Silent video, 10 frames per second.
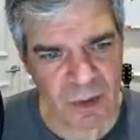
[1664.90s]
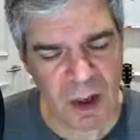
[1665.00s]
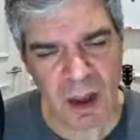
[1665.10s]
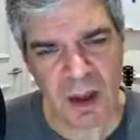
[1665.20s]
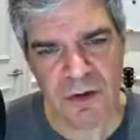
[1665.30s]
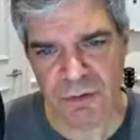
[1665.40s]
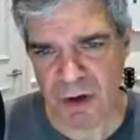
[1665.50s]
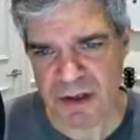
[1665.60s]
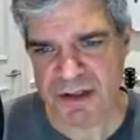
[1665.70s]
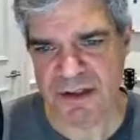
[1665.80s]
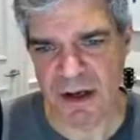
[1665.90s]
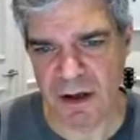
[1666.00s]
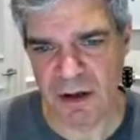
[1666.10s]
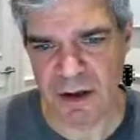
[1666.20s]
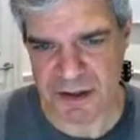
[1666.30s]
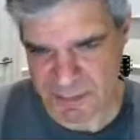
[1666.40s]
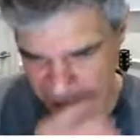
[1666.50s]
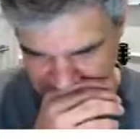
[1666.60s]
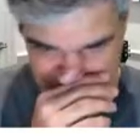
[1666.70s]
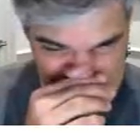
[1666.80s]
And you'll run a cell
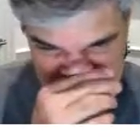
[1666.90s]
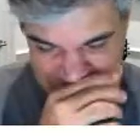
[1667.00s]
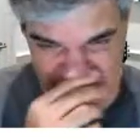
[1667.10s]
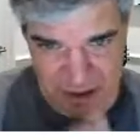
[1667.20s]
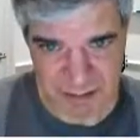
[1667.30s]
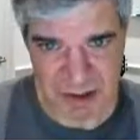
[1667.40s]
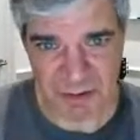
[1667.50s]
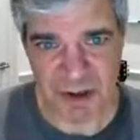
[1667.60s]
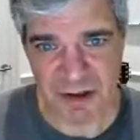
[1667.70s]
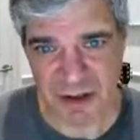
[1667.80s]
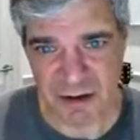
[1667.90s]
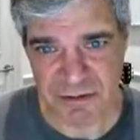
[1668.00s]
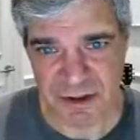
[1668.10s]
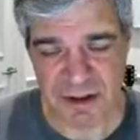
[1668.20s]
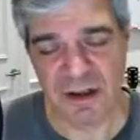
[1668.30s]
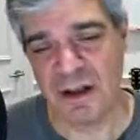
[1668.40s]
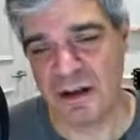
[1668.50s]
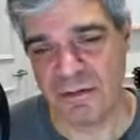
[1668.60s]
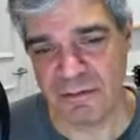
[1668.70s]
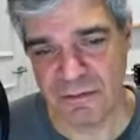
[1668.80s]
expecting the state to be the way you left it, and
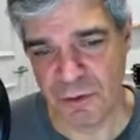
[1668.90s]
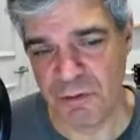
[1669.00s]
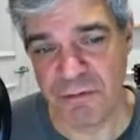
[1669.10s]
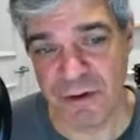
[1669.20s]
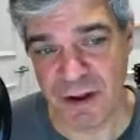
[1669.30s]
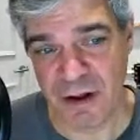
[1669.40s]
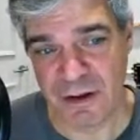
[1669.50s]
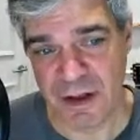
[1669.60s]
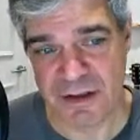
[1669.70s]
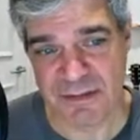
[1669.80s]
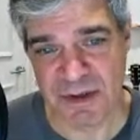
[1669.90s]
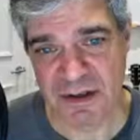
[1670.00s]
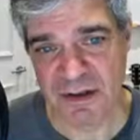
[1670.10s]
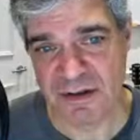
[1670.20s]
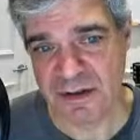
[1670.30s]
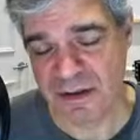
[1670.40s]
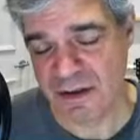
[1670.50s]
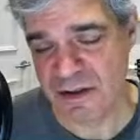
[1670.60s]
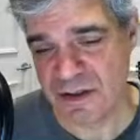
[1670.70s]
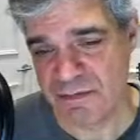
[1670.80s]
it will fail. And that's because the
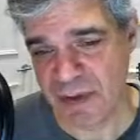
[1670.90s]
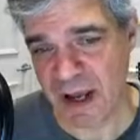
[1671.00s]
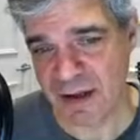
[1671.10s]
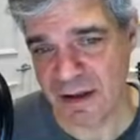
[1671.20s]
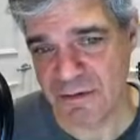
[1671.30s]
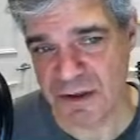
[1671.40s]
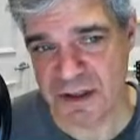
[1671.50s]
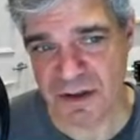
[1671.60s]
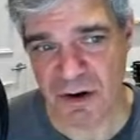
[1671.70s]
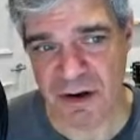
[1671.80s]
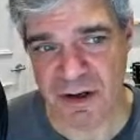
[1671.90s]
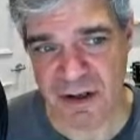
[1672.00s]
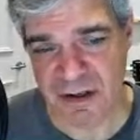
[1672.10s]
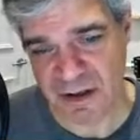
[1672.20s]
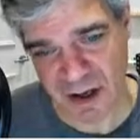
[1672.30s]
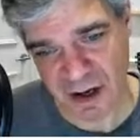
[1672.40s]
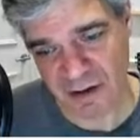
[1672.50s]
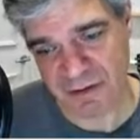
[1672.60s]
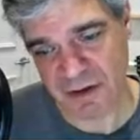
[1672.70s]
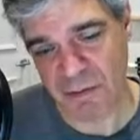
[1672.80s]
backend restarted, and you kind of
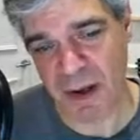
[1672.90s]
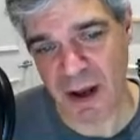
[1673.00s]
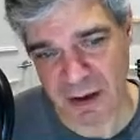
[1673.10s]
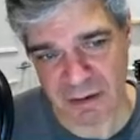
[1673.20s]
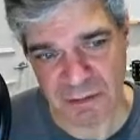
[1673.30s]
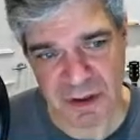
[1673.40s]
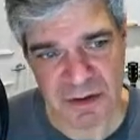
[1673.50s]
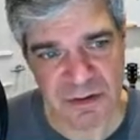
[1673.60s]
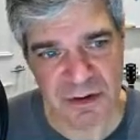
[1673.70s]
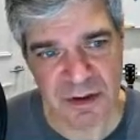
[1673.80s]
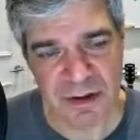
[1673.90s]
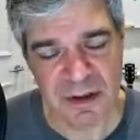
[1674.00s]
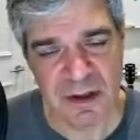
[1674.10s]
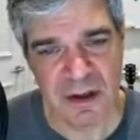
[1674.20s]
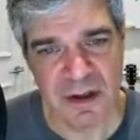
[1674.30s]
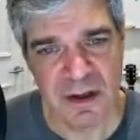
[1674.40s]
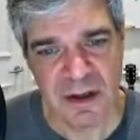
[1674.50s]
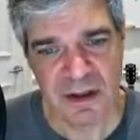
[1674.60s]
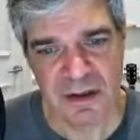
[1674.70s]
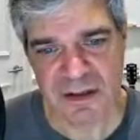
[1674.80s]
have to go back and redo
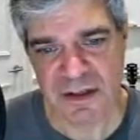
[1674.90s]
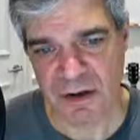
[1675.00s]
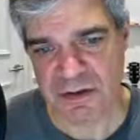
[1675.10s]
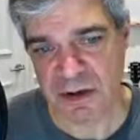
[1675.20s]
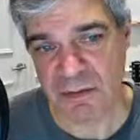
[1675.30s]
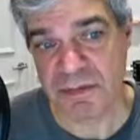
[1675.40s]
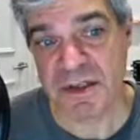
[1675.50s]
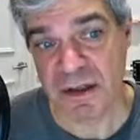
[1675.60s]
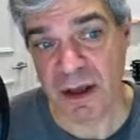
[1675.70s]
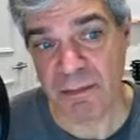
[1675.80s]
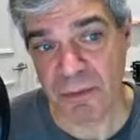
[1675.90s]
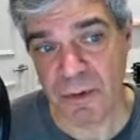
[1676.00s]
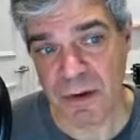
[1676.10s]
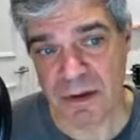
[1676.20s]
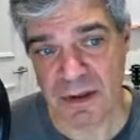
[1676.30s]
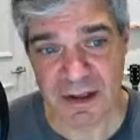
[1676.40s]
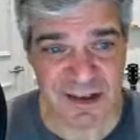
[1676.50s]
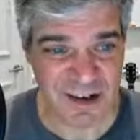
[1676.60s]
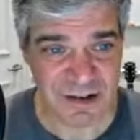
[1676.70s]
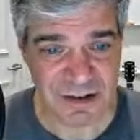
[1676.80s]
the cells up to that point. And that's
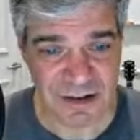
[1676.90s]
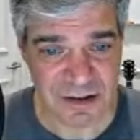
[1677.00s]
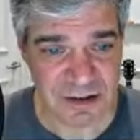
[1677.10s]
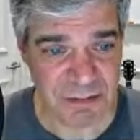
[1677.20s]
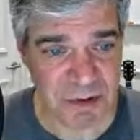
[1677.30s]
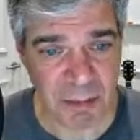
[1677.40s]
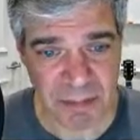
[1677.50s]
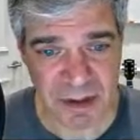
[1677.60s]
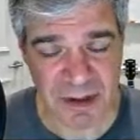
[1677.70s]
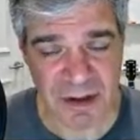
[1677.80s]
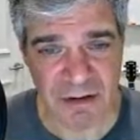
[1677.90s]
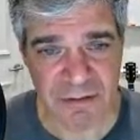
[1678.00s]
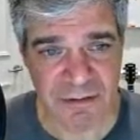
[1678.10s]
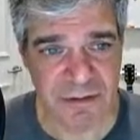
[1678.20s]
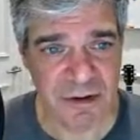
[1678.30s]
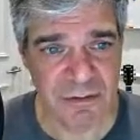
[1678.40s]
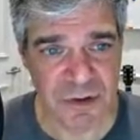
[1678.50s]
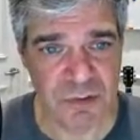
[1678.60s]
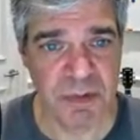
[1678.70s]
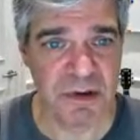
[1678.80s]
actually just a property of
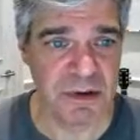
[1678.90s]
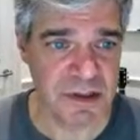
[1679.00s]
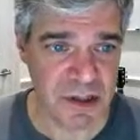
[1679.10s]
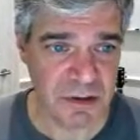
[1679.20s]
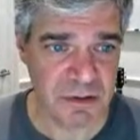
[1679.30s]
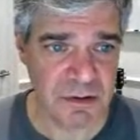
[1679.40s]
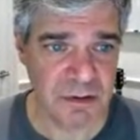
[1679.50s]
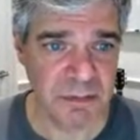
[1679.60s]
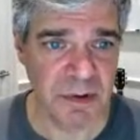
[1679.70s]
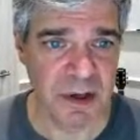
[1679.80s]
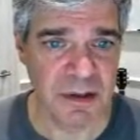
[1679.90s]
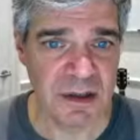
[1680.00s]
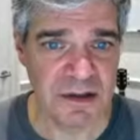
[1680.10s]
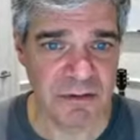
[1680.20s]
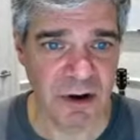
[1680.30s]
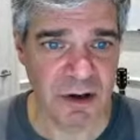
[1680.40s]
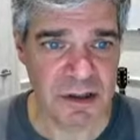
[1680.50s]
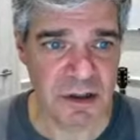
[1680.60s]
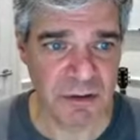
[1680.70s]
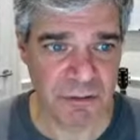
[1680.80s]
Jupyter in general, but it's a
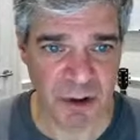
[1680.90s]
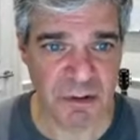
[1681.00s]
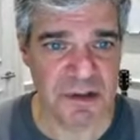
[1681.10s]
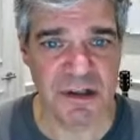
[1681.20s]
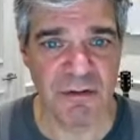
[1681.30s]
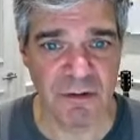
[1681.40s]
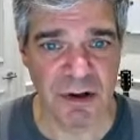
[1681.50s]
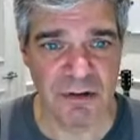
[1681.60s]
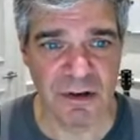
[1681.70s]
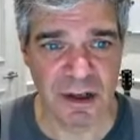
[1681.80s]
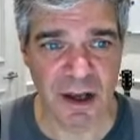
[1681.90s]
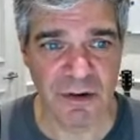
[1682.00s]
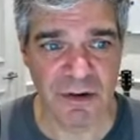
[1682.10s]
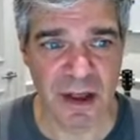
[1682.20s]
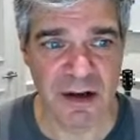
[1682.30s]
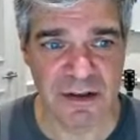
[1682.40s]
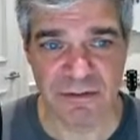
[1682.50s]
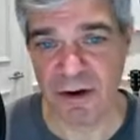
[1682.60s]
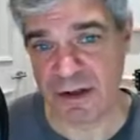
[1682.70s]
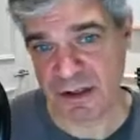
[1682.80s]
function, the frequency of when you encounter that is a
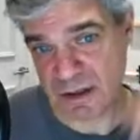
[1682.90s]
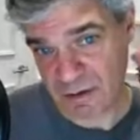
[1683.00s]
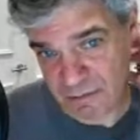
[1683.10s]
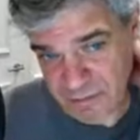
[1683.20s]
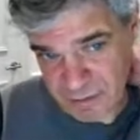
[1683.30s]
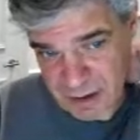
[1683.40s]
function of